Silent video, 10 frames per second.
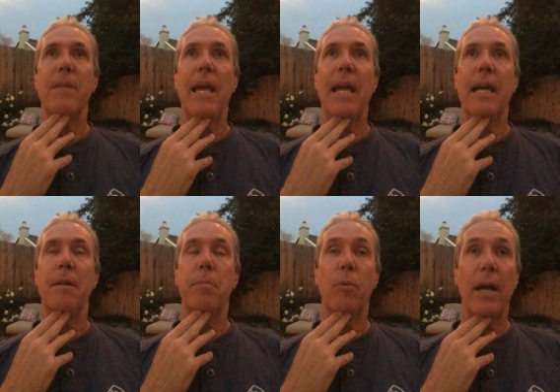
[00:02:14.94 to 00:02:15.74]

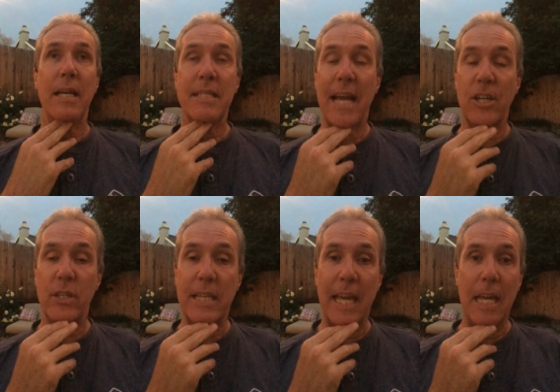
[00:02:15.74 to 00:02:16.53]
And Bryce
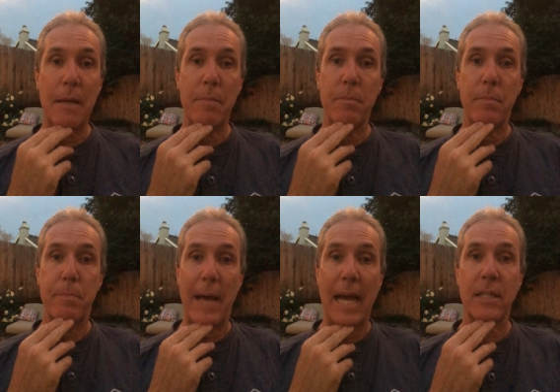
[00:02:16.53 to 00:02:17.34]
actually came
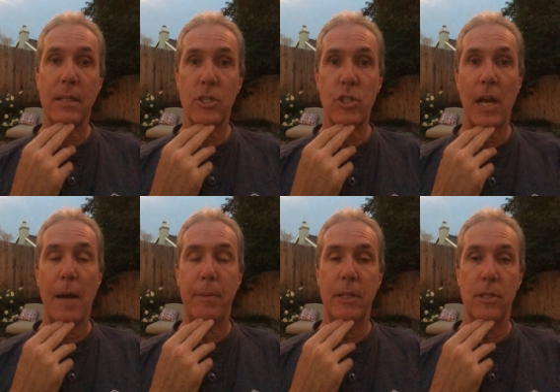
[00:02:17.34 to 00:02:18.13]
back to the
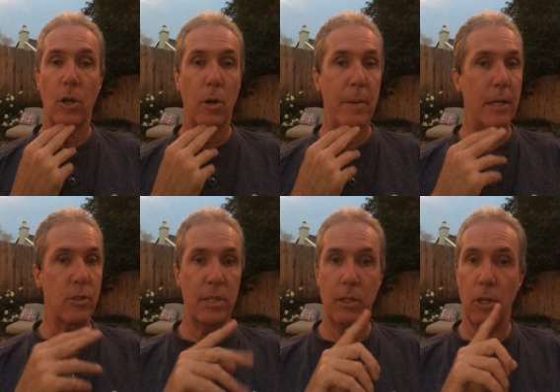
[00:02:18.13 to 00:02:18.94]
shop, and the doll maker
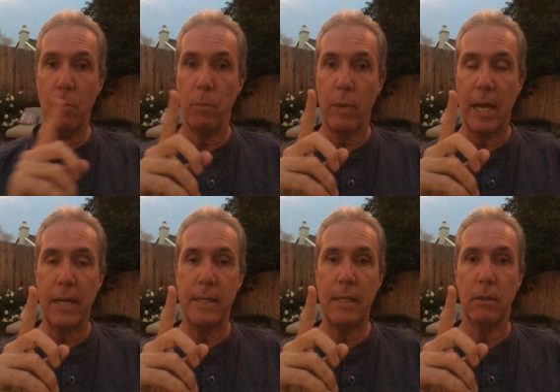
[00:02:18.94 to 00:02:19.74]
said, "Nope, we had
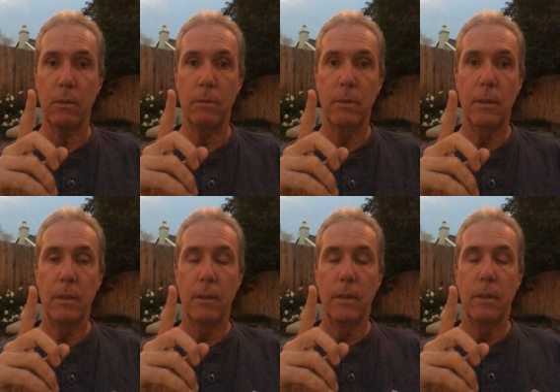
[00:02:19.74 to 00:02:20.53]
a deal."
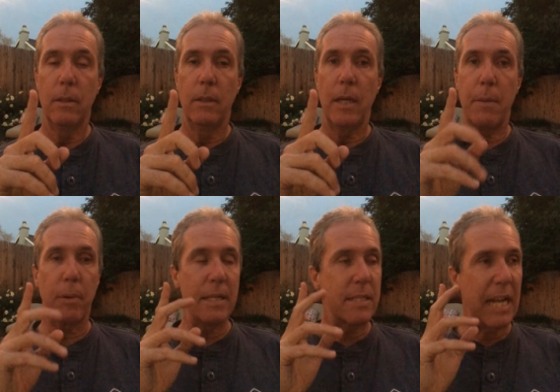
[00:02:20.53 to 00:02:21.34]
And
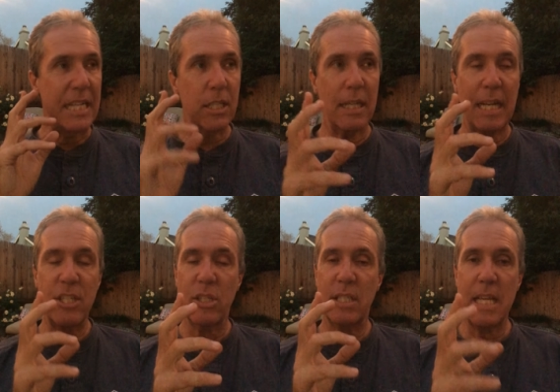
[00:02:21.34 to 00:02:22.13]
Bryce said, "Can I
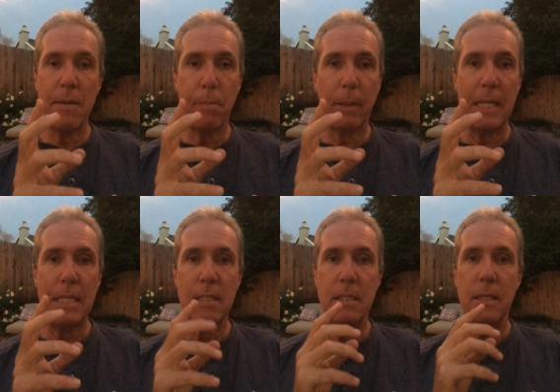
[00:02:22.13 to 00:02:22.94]
just see him,
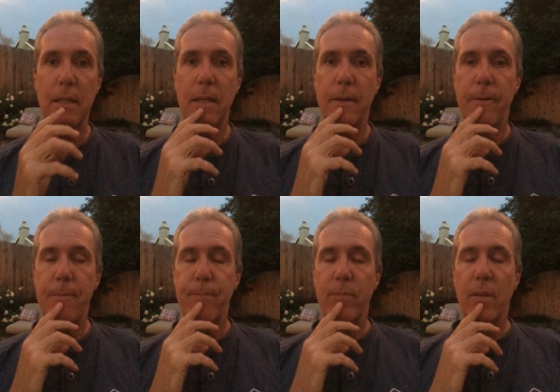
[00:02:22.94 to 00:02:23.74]
please?"
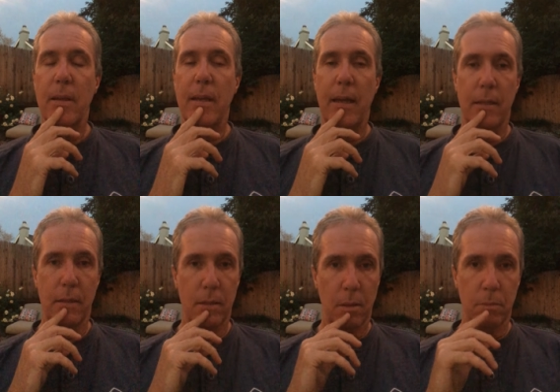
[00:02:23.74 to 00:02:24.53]

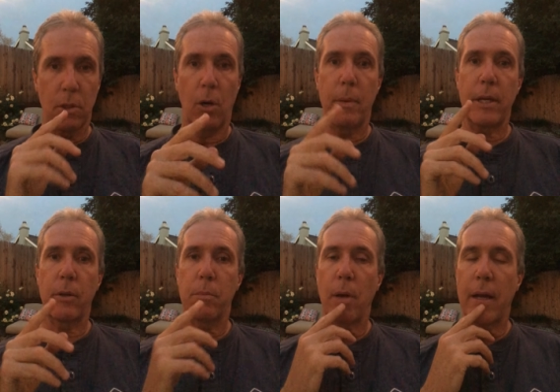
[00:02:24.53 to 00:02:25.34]
And the doll
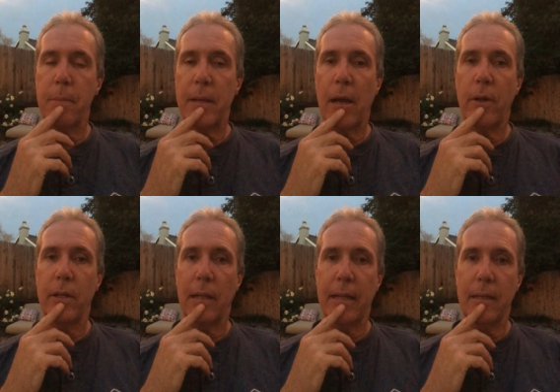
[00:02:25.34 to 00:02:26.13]
maker brought him down
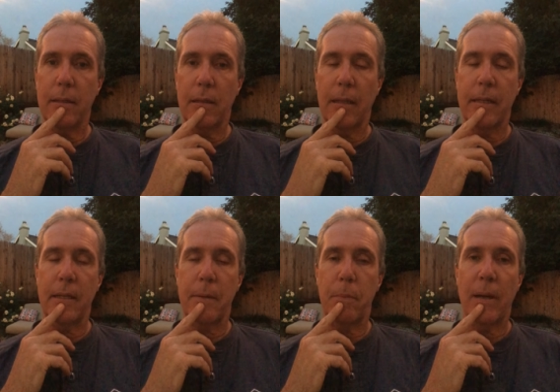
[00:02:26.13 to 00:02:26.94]
and
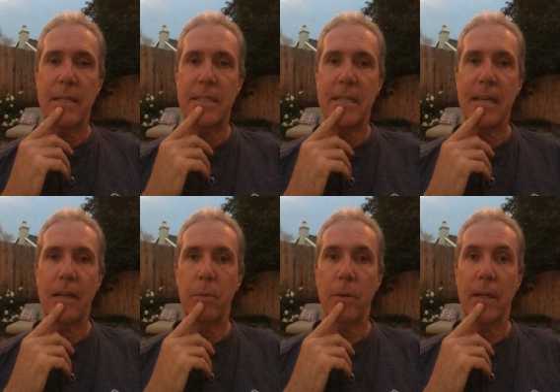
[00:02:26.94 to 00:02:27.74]
let Bryce see
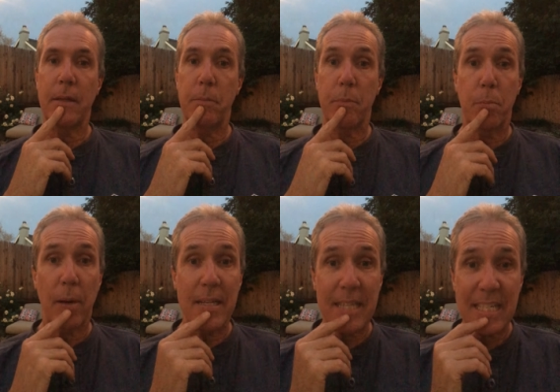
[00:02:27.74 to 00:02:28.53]
Edward. And
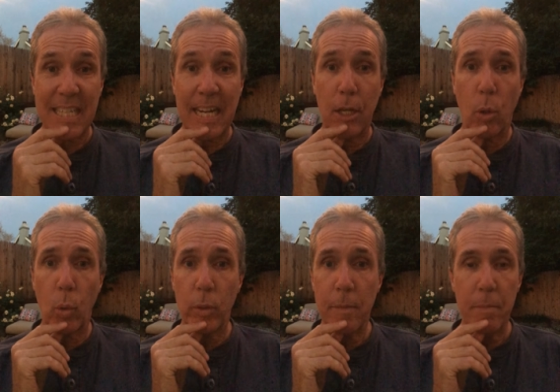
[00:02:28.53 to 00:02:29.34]
Bryce asked, "Can I
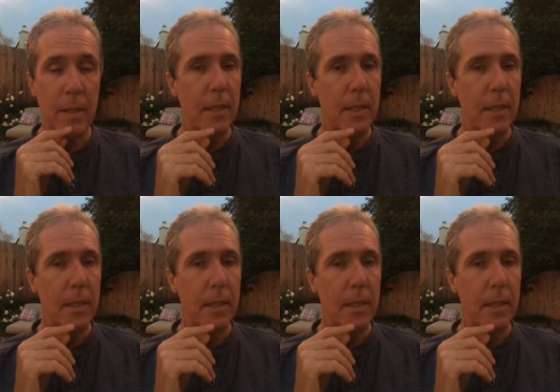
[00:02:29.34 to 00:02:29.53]
hold him?"